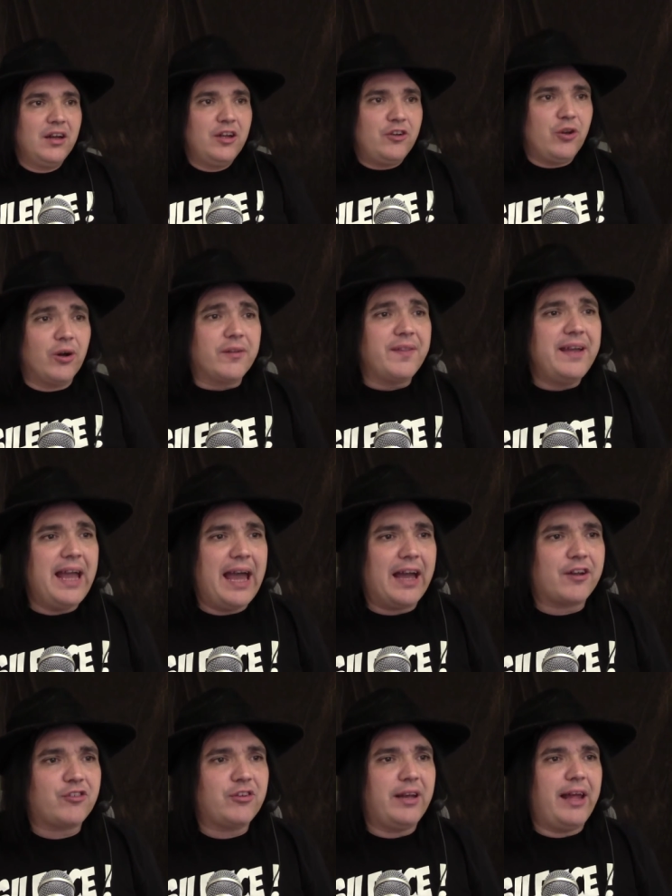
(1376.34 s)
took the
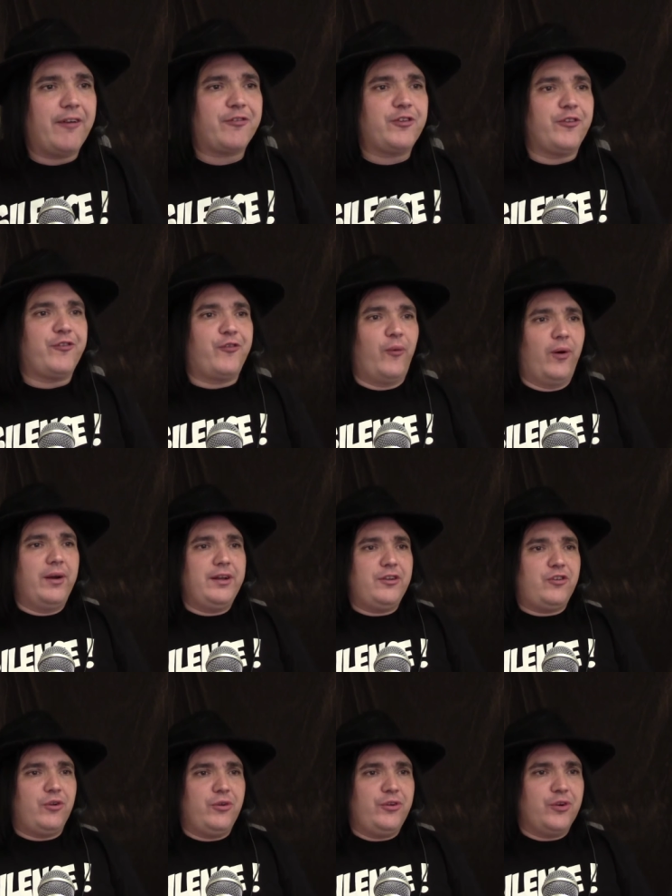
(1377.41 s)
action after
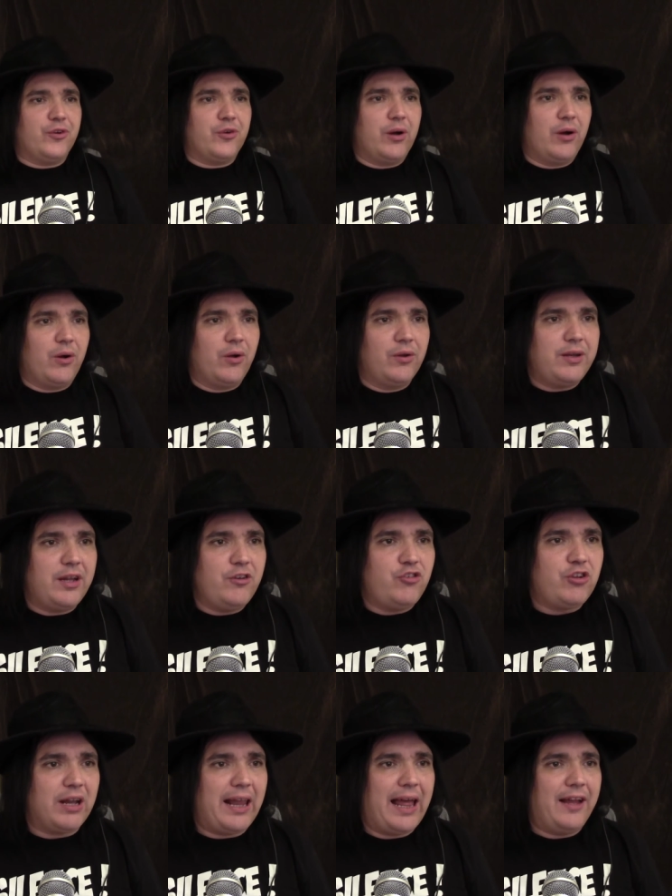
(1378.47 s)
forty-two-year-old
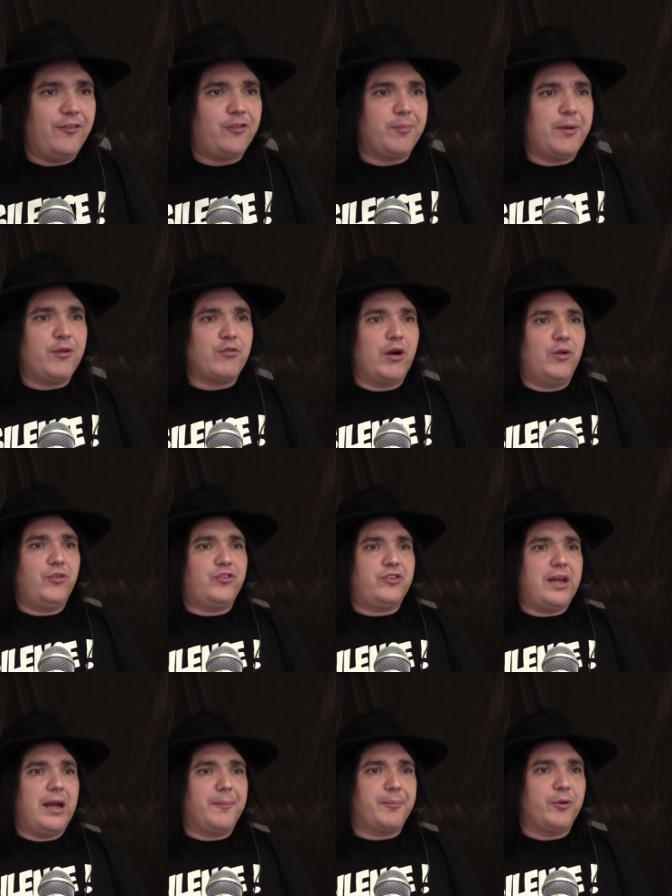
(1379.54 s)
Jelance Monroe
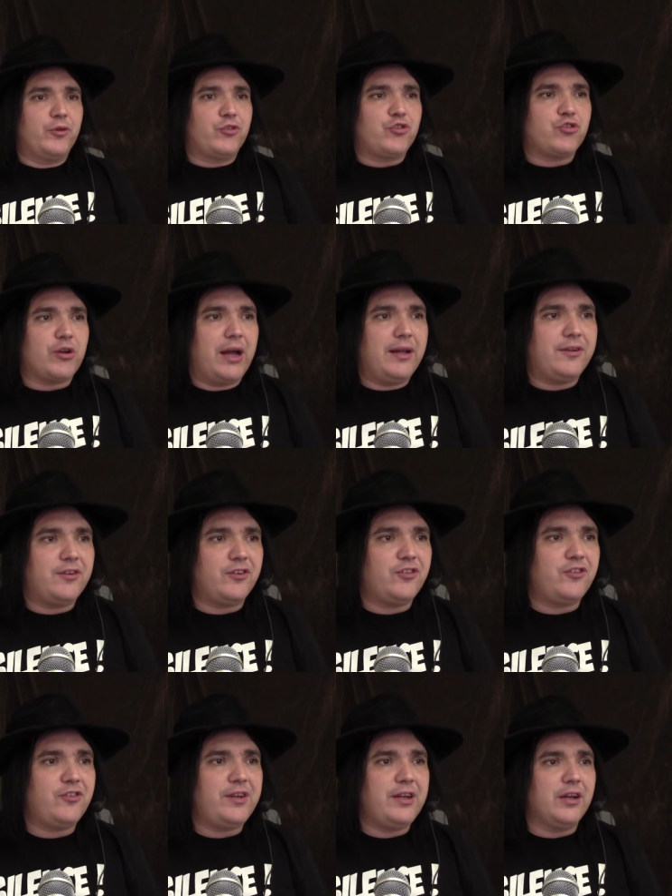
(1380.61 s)
Samples tried to
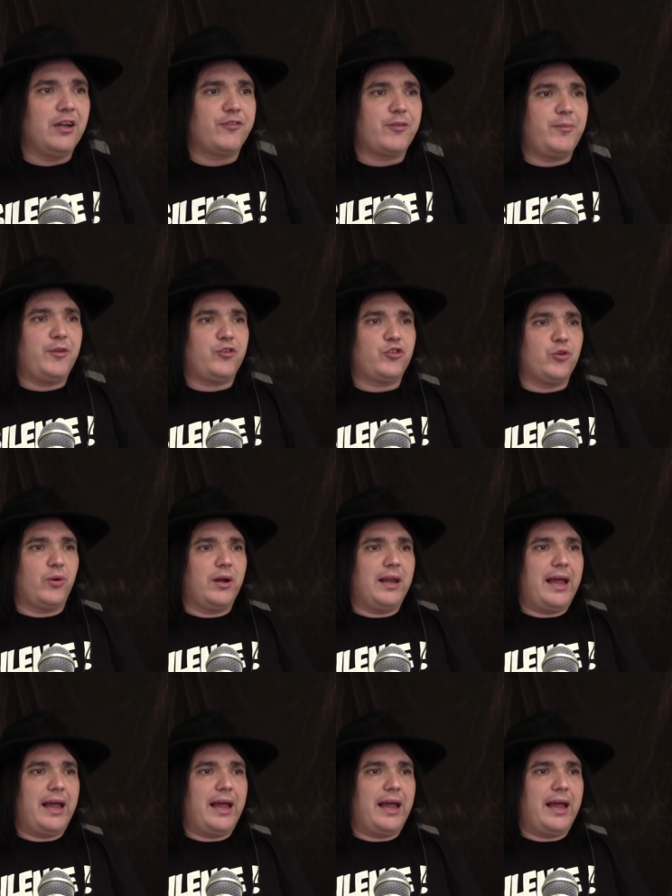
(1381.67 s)
steal from the store